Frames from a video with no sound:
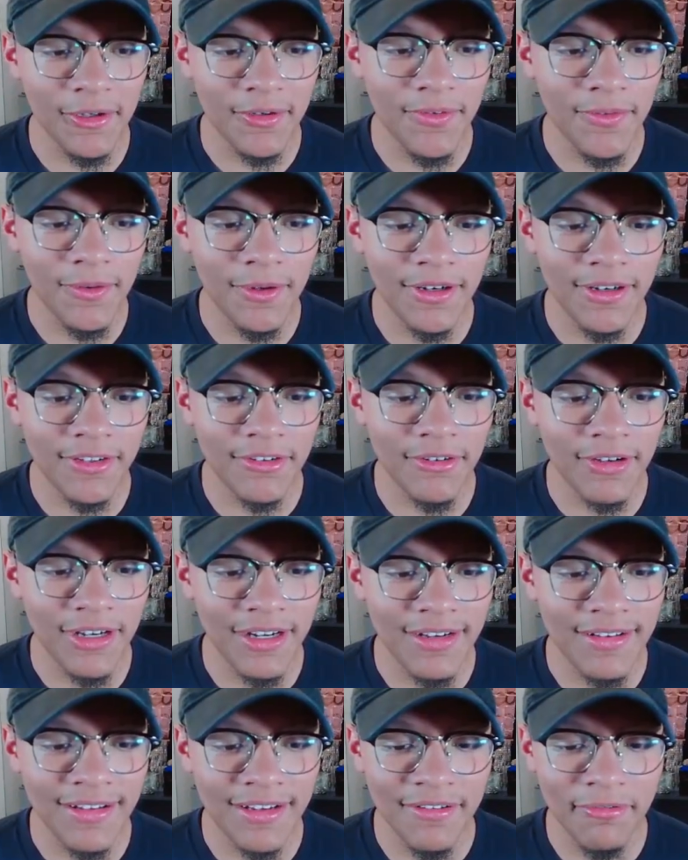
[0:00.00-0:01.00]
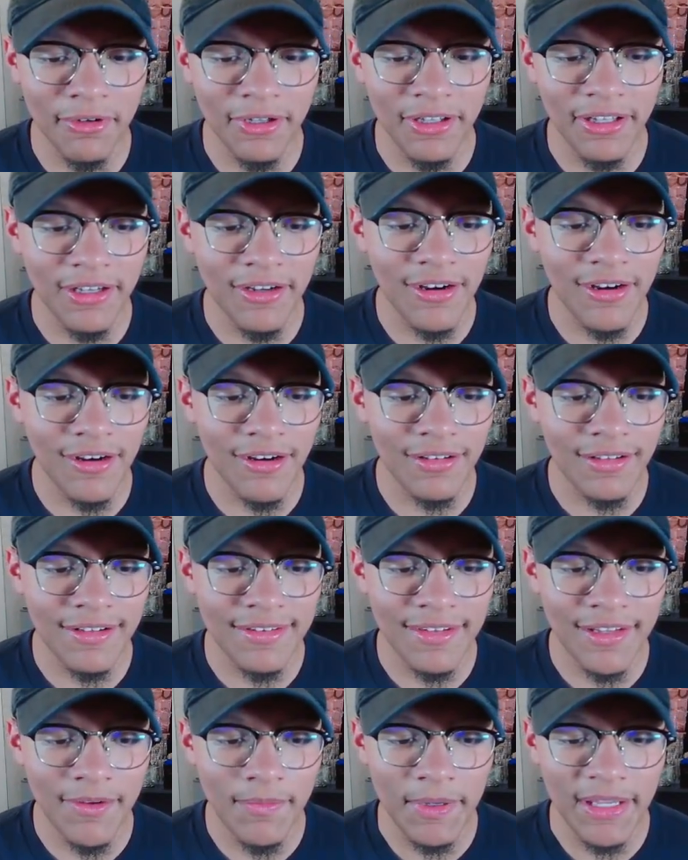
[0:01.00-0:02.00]
for us, right? They really are. Let's
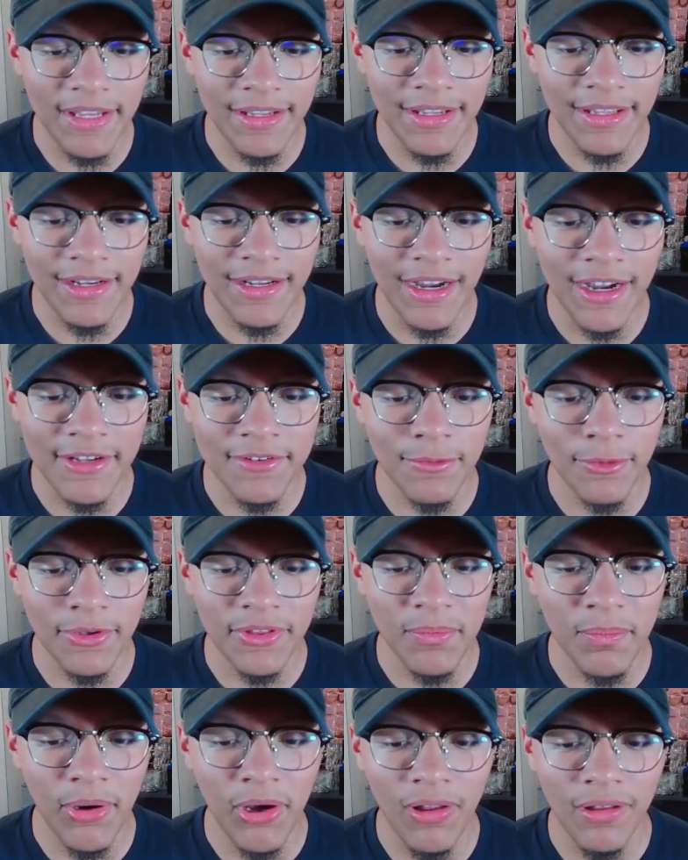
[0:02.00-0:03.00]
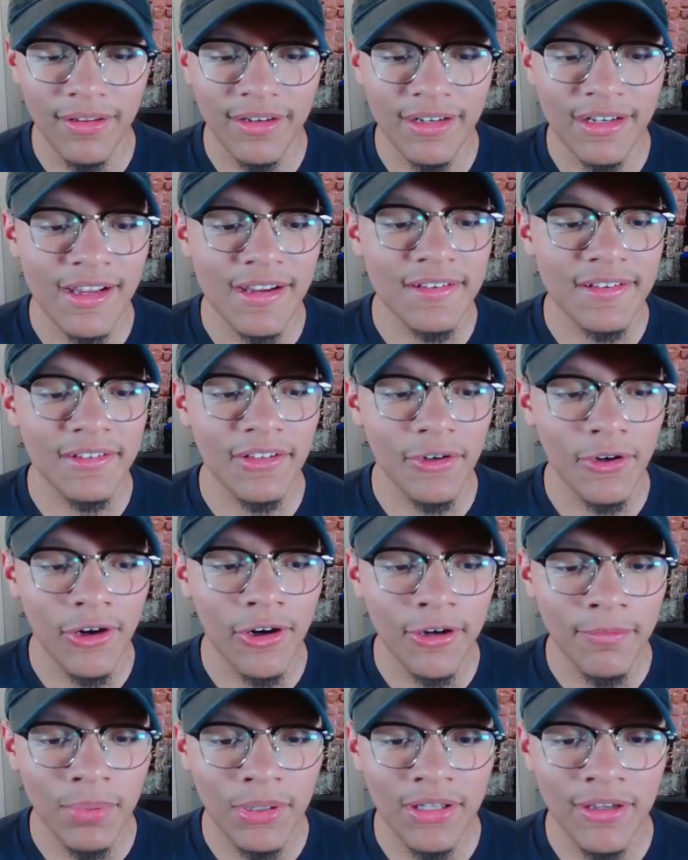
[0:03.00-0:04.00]
see if we can get Hines Ward the ball in a nice little
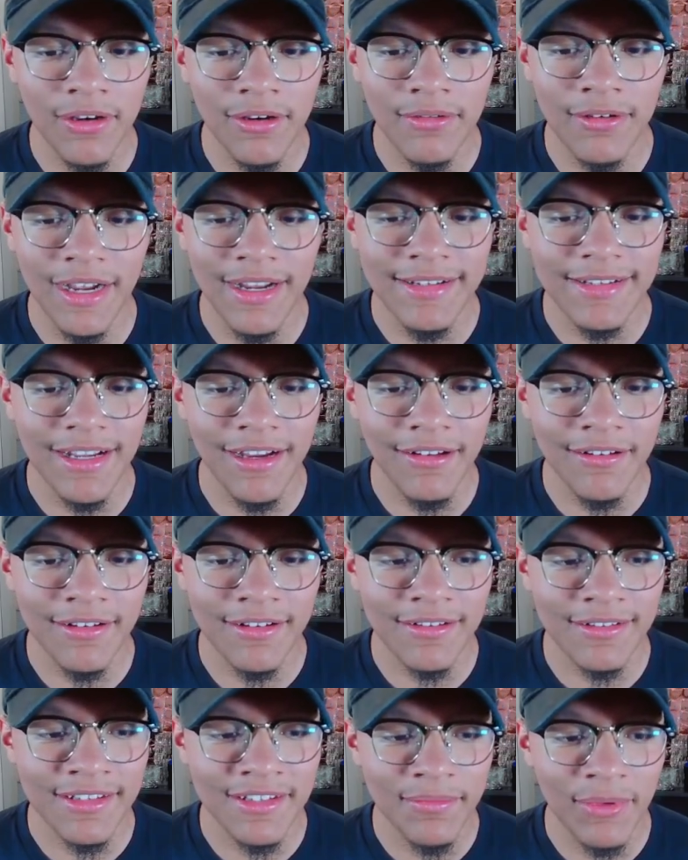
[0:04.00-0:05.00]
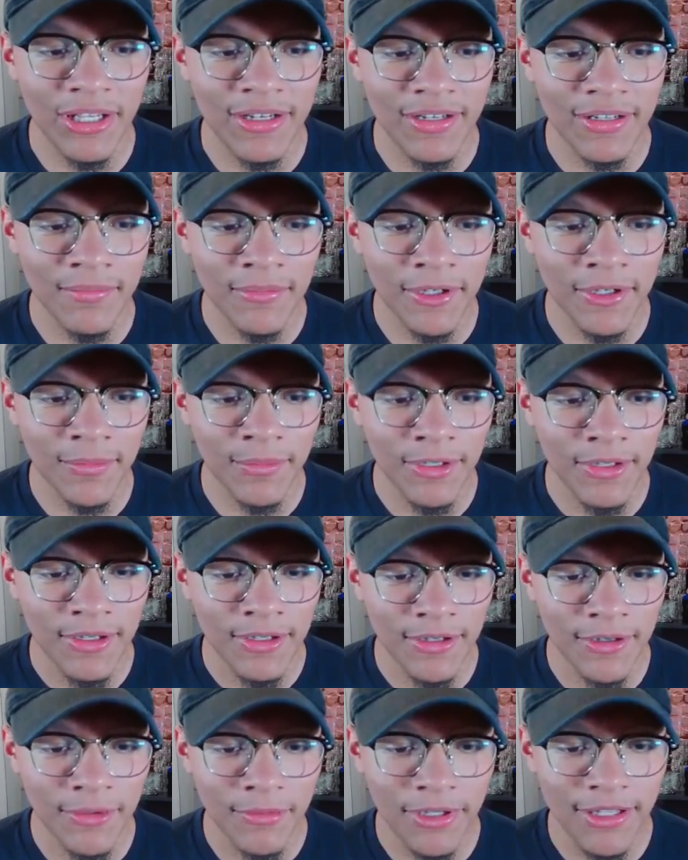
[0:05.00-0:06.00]
RPO. I doubt it because we
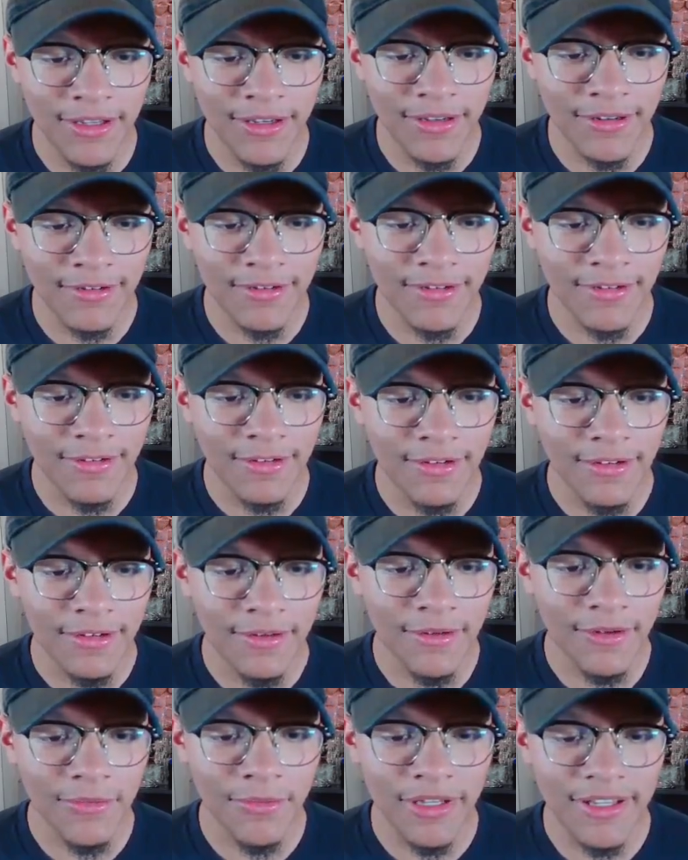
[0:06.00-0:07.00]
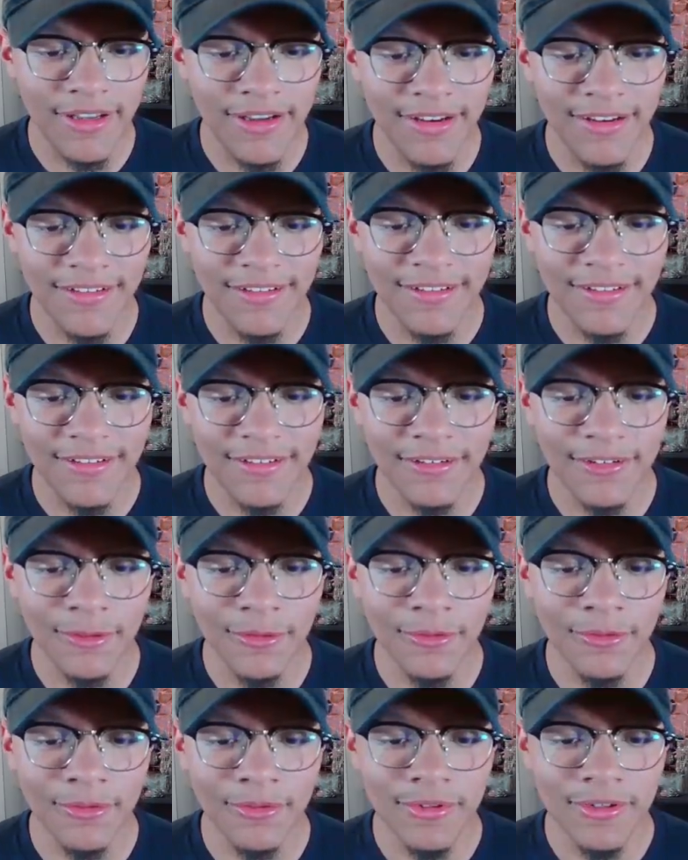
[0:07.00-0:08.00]
can. We can.
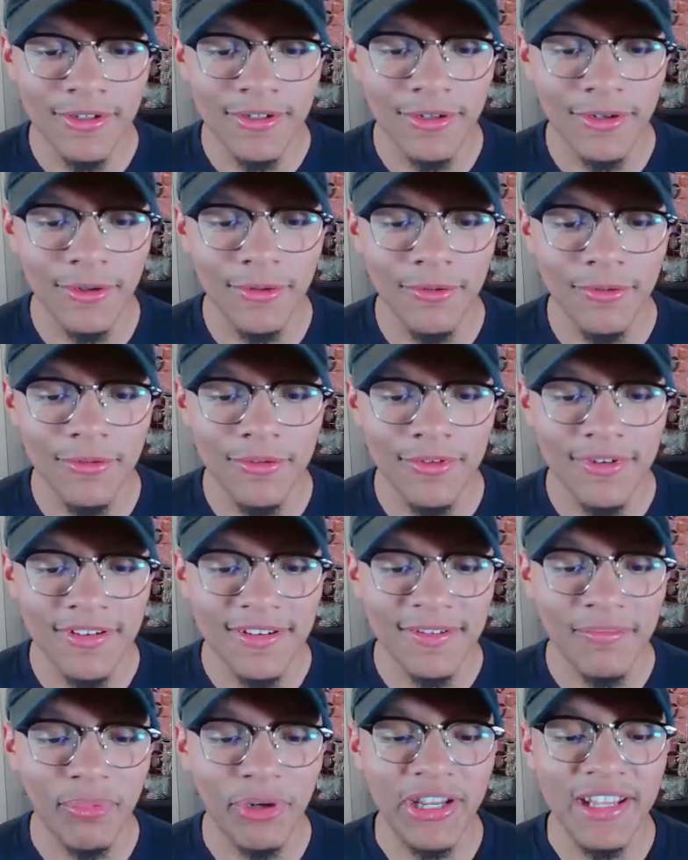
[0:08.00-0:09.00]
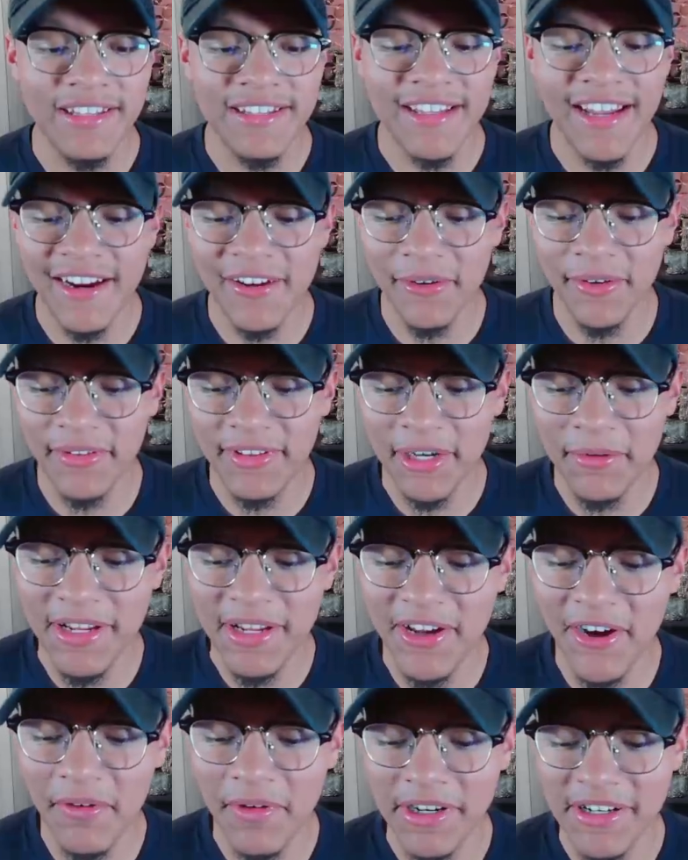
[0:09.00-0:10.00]
Ooh, ooh, ooh, Breaking tackle. There we
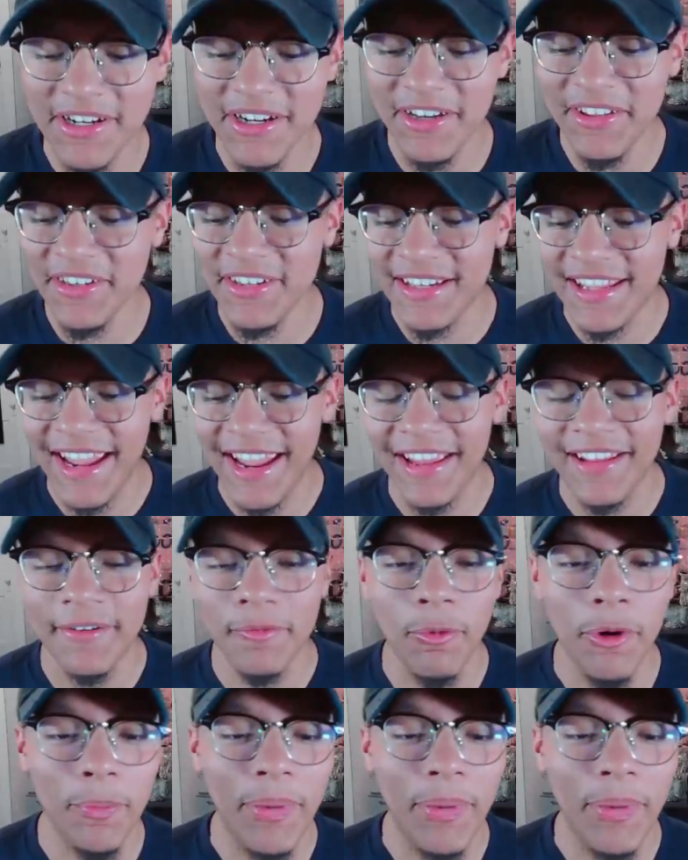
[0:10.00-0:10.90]
go. Another gain. We're